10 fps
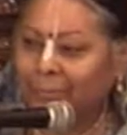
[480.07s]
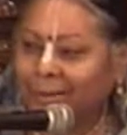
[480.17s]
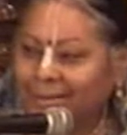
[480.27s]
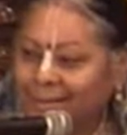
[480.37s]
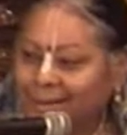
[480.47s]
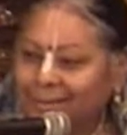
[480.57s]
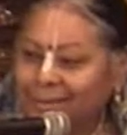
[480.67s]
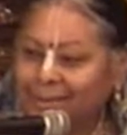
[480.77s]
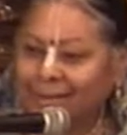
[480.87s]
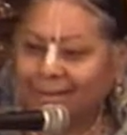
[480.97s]
one sense
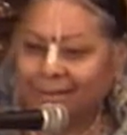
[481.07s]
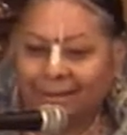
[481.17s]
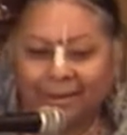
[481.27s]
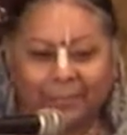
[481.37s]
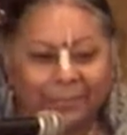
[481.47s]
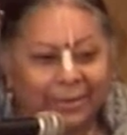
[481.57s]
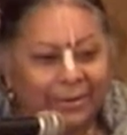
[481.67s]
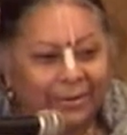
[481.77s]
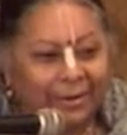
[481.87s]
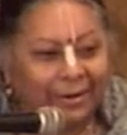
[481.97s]
that
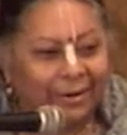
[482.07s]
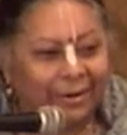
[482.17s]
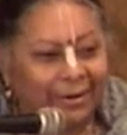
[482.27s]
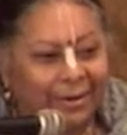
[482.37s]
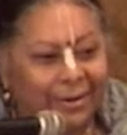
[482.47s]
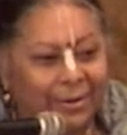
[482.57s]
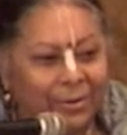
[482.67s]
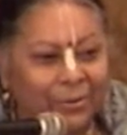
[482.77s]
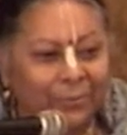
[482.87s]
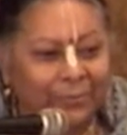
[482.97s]
there are
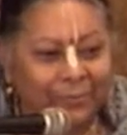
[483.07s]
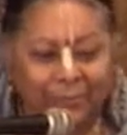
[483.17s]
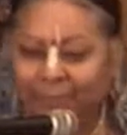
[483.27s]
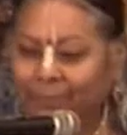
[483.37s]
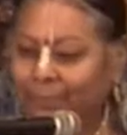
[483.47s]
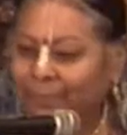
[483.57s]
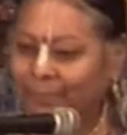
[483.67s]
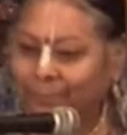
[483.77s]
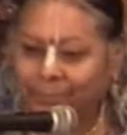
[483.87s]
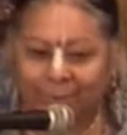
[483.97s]
no
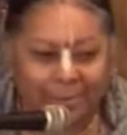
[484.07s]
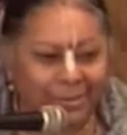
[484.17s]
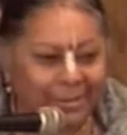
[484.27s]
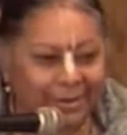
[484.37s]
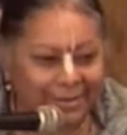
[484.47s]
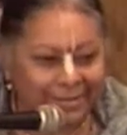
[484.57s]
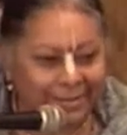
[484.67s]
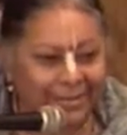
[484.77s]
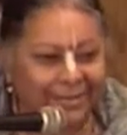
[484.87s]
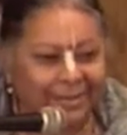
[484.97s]
brahmacharis
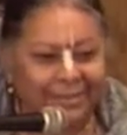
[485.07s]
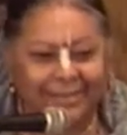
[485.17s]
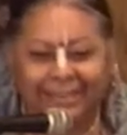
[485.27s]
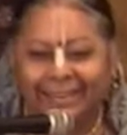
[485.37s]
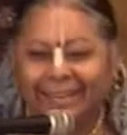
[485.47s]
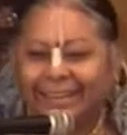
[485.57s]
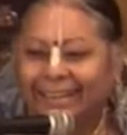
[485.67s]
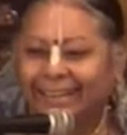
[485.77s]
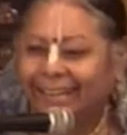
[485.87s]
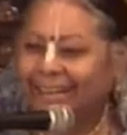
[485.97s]
here,
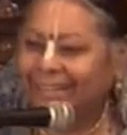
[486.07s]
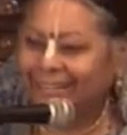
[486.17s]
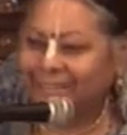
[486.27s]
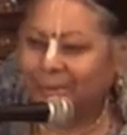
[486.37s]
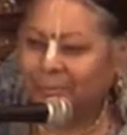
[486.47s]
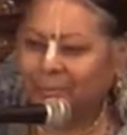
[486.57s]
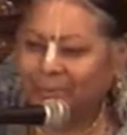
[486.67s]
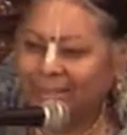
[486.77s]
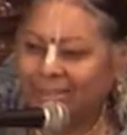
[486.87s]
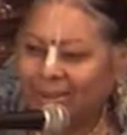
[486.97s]
and
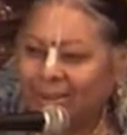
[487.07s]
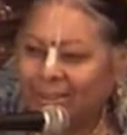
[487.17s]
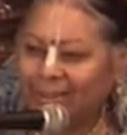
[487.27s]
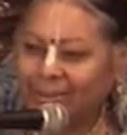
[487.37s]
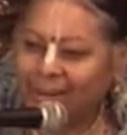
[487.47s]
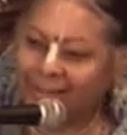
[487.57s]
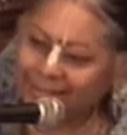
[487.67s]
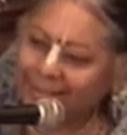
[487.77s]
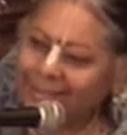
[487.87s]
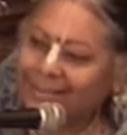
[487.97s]
it's all the
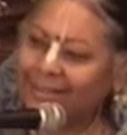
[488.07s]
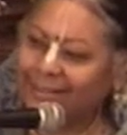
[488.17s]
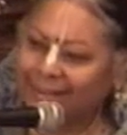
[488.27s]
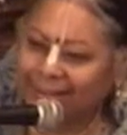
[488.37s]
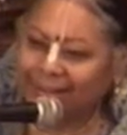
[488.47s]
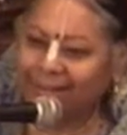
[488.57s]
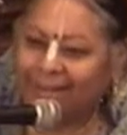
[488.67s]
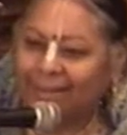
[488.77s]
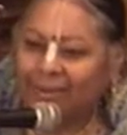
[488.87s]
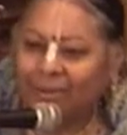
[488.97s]
grahasthas that are here
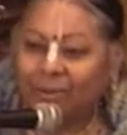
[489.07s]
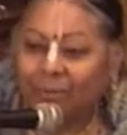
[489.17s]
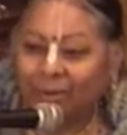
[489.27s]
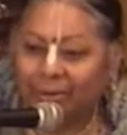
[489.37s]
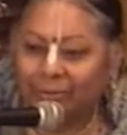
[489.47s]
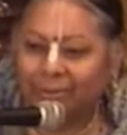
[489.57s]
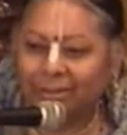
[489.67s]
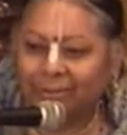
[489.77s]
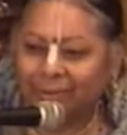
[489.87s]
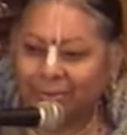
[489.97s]
and all the wonderful
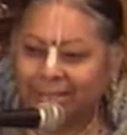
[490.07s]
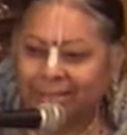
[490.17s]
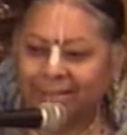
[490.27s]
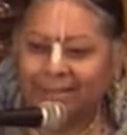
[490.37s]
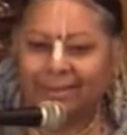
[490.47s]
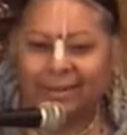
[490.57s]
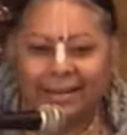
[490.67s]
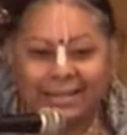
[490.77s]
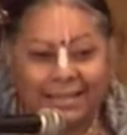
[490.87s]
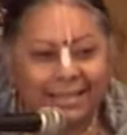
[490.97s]
devotees that are
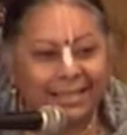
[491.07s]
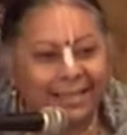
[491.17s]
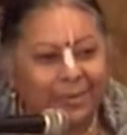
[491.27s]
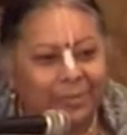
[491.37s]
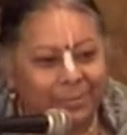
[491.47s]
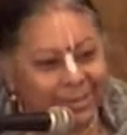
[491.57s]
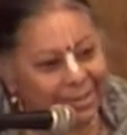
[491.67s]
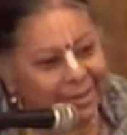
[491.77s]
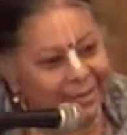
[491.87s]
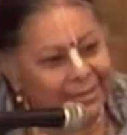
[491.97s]
assisting the
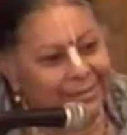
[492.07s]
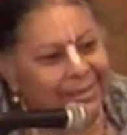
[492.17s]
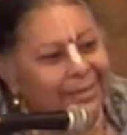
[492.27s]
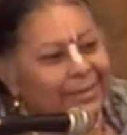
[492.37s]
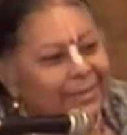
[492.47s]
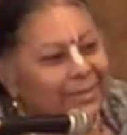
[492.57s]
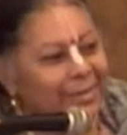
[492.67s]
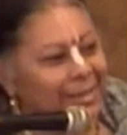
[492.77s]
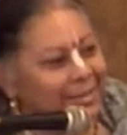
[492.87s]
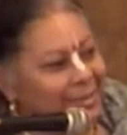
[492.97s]
brahmacharis to
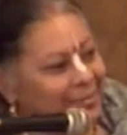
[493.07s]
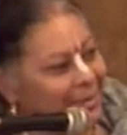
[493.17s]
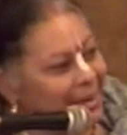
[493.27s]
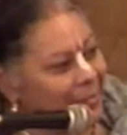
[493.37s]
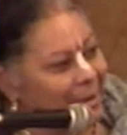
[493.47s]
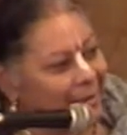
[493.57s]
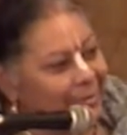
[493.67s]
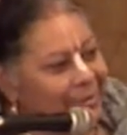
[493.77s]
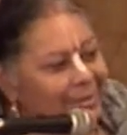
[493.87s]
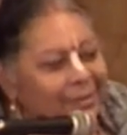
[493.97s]
take some time out.